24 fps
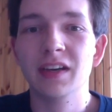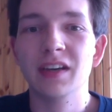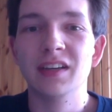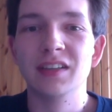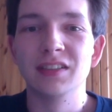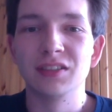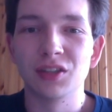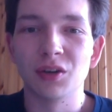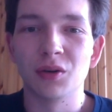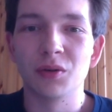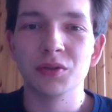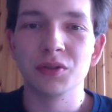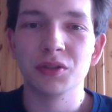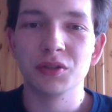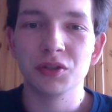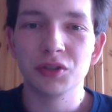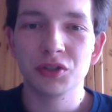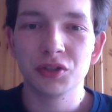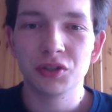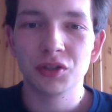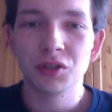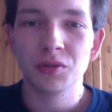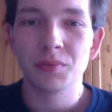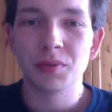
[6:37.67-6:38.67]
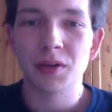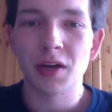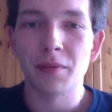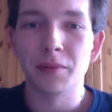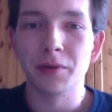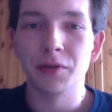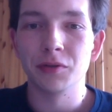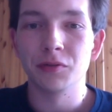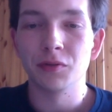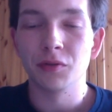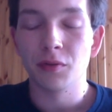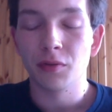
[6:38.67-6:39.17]
So you should be
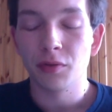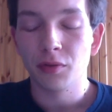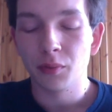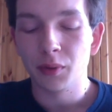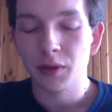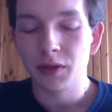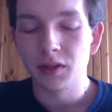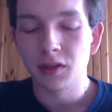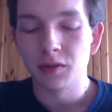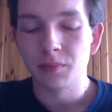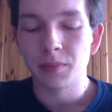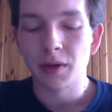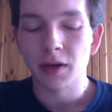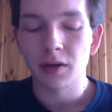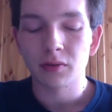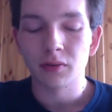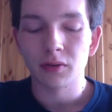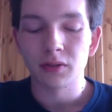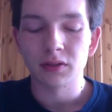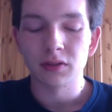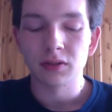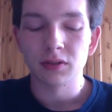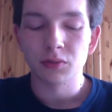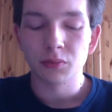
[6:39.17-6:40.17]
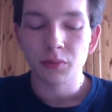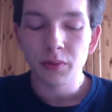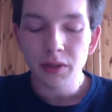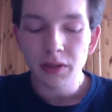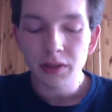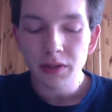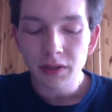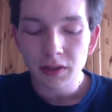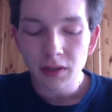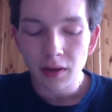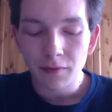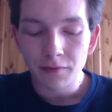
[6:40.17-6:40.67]
able to do 3-club back crosses
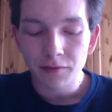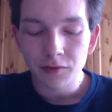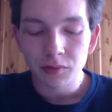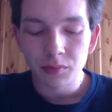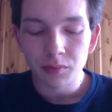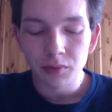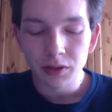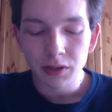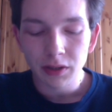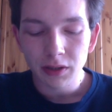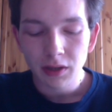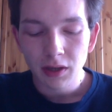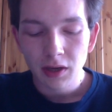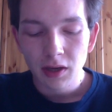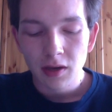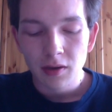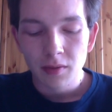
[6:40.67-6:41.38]
really comfortably